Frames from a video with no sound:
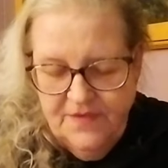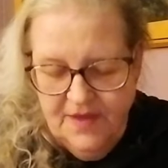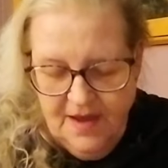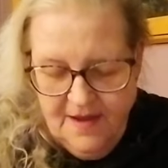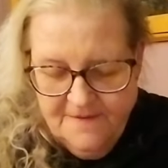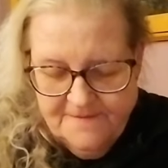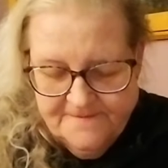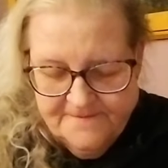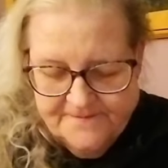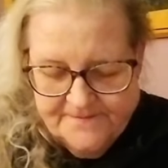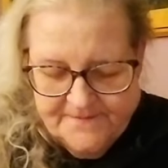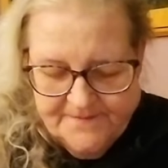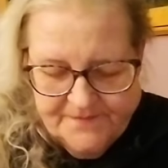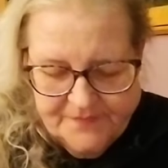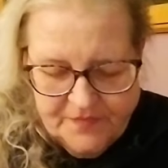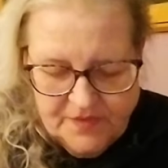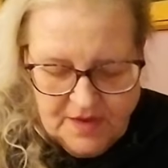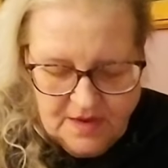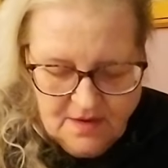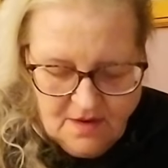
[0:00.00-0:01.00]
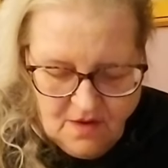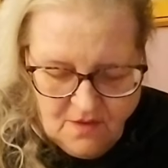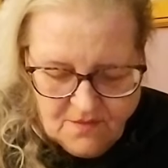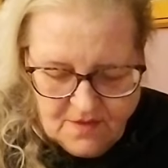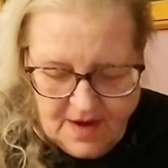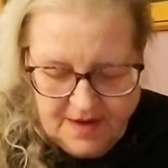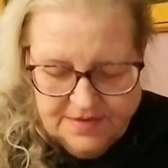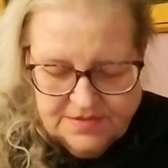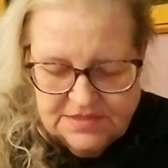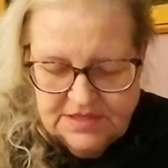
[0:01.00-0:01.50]
Yeah. All
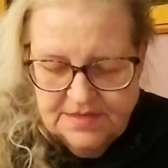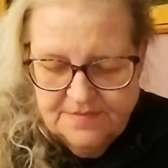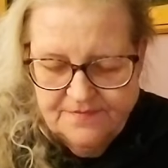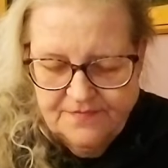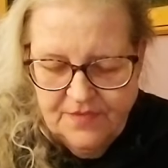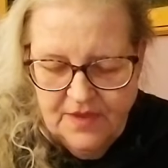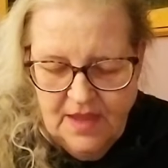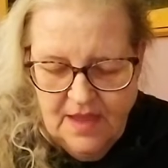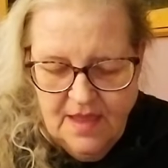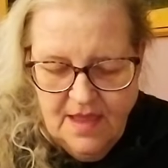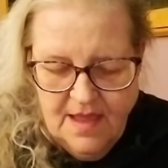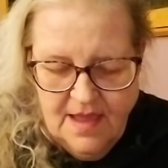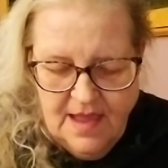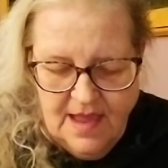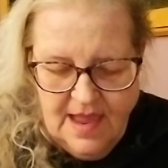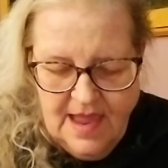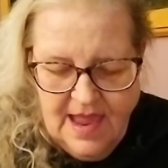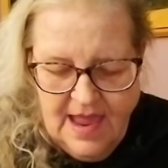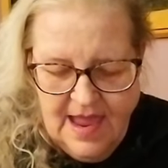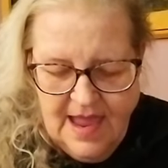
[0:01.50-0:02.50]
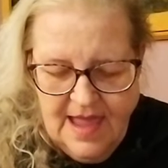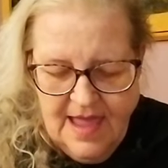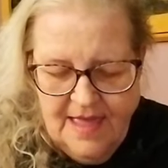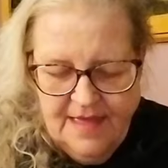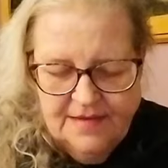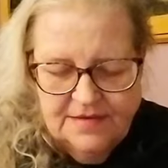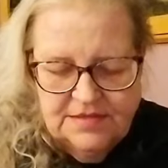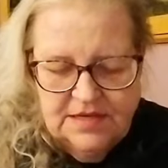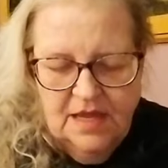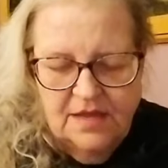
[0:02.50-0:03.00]
right.
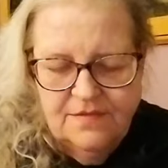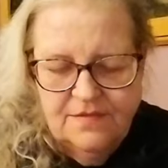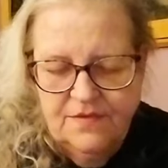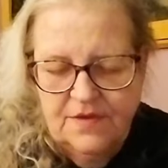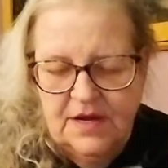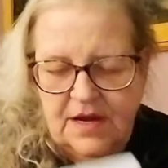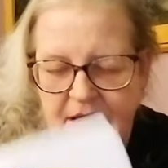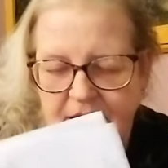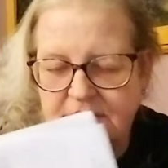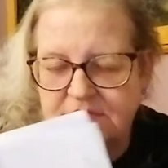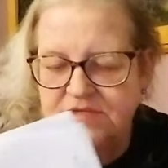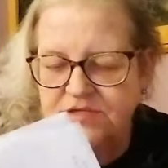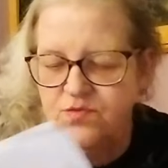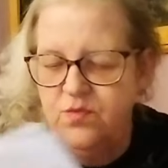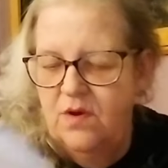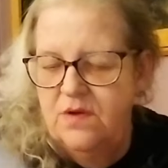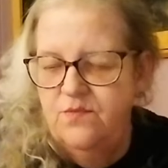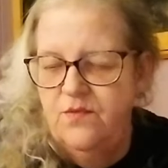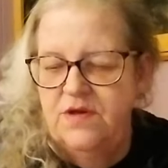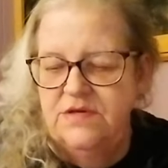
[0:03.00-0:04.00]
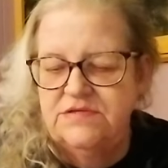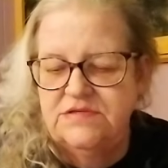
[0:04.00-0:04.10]
And the next one we